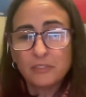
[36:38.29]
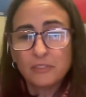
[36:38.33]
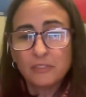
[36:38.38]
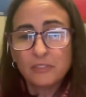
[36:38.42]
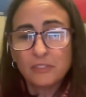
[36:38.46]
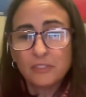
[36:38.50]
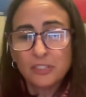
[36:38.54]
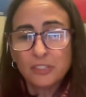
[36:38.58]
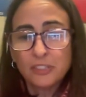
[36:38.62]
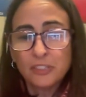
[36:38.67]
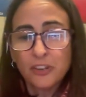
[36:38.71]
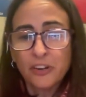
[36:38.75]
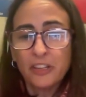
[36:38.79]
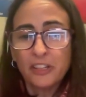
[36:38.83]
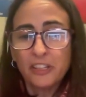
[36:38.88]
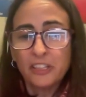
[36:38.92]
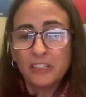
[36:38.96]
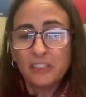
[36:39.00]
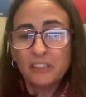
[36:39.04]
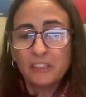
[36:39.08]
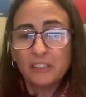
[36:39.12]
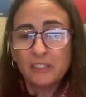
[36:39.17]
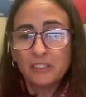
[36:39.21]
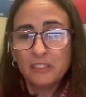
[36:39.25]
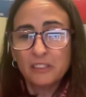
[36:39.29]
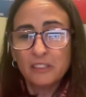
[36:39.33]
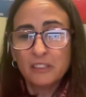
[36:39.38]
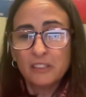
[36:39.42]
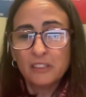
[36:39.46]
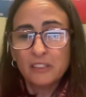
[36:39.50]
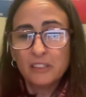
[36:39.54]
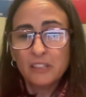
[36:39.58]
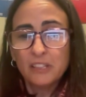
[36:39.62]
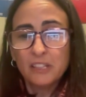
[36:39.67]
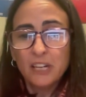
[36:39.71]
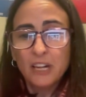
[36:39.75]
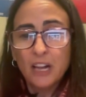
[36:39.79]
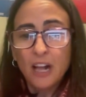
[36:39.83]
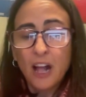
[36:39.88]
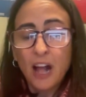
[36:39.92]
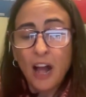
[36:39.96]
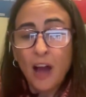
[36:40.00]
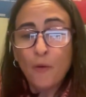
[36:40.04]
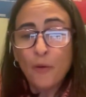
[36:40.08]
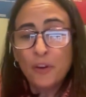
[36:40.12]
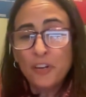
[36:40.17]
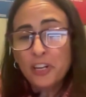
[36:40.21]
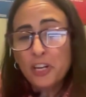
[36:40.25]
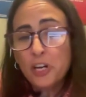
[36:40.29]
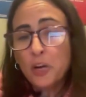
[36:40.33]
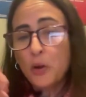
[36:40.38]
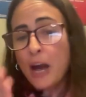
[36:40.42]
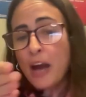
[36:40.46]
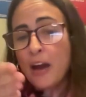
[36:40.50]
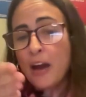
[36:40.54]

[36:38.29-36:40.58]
Sorry, Lita. I want to know how